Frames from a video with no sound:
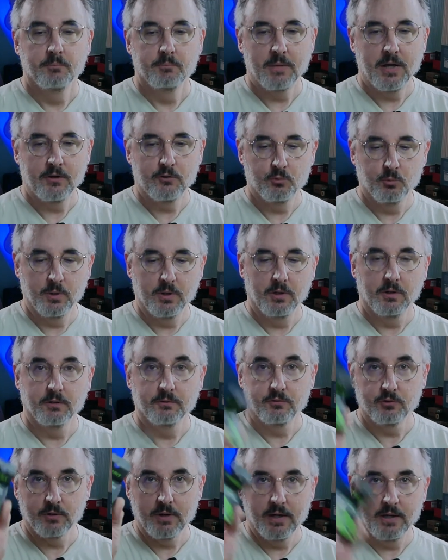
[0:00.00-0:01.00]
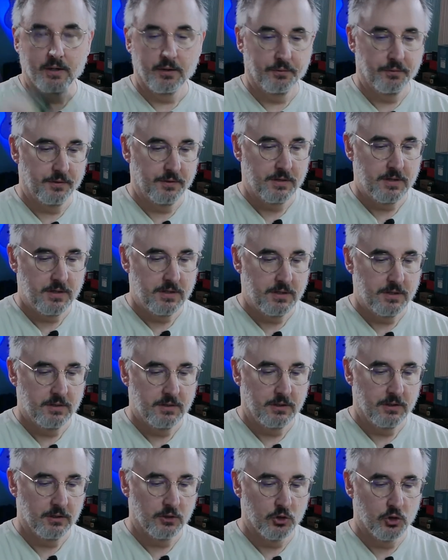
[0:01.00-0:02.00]
Might as well try out the
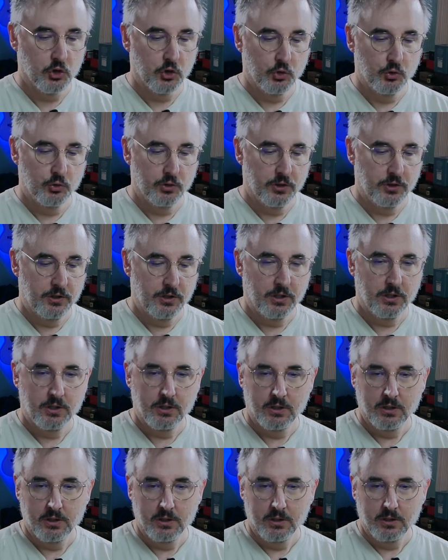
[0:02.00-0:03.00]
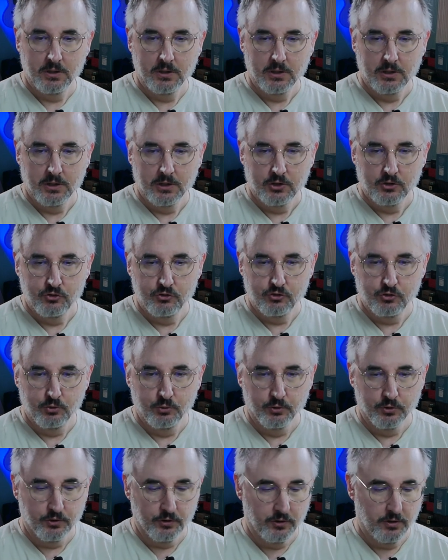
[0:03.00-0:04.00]
included
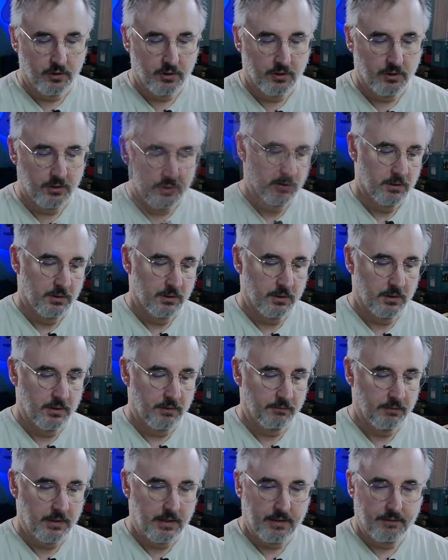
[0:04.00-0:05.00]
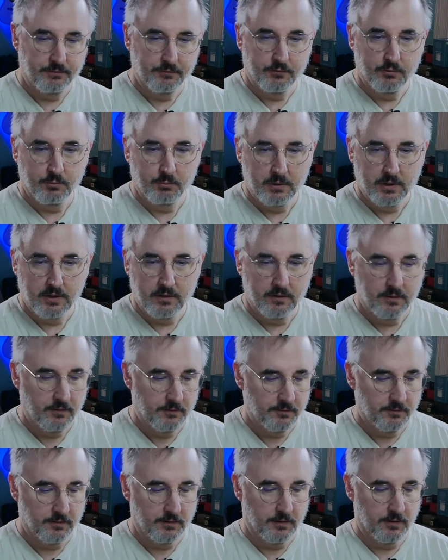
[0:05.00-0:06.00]
tuner. Can never have too many of
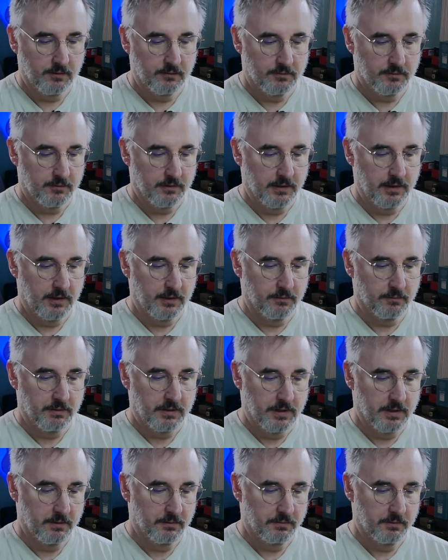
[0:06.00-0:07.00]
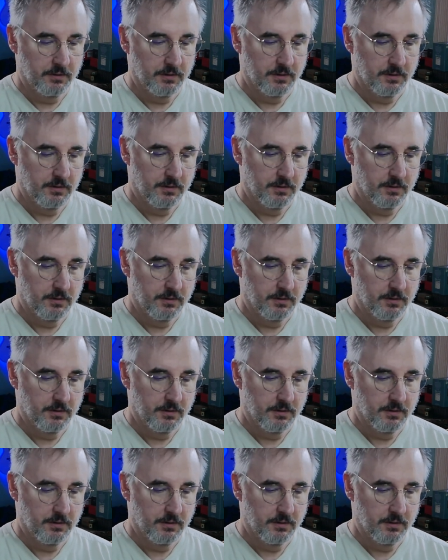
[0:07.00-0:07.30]
these things laying around.